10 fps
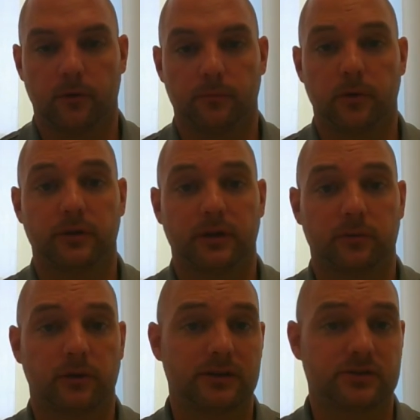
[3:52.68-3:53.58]
building
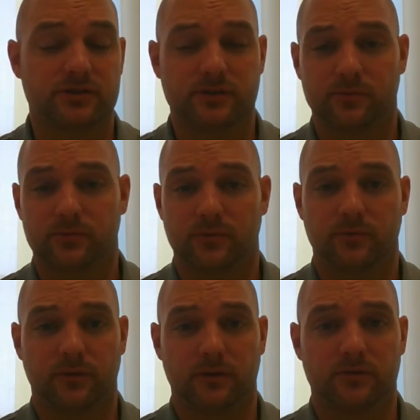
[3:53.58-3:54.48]
relationships
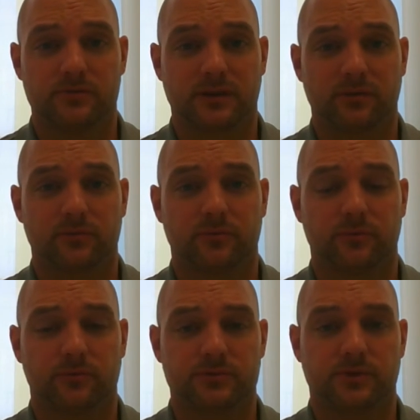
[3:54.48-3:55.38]
and using
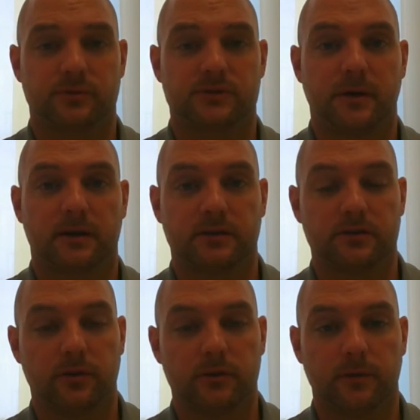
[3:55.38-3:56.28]
respect to
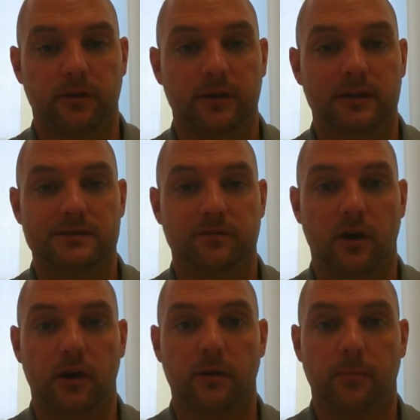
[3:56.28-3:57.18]
do it. And I think it's a
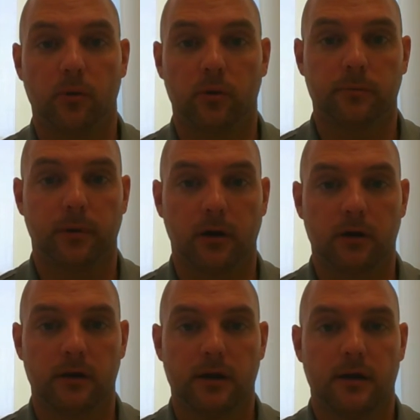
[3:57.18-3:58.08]
very important
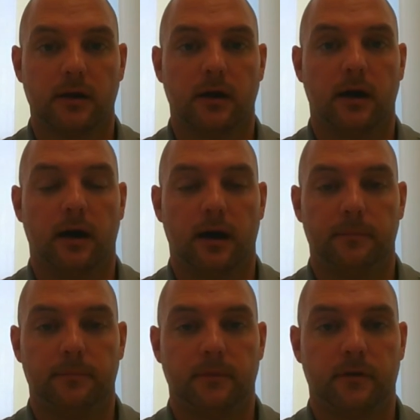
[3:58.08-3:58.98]
part
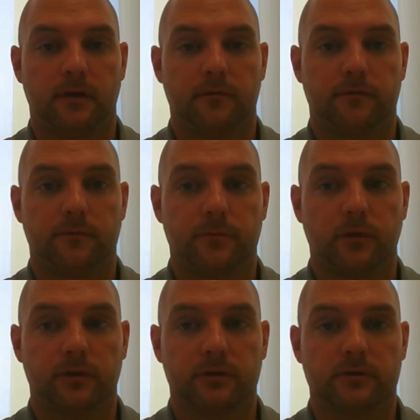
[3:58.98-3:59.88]
of
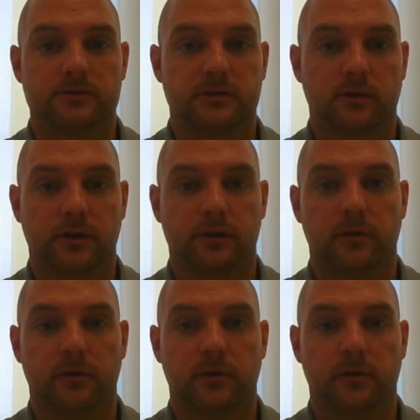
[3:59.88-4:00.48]
building those learning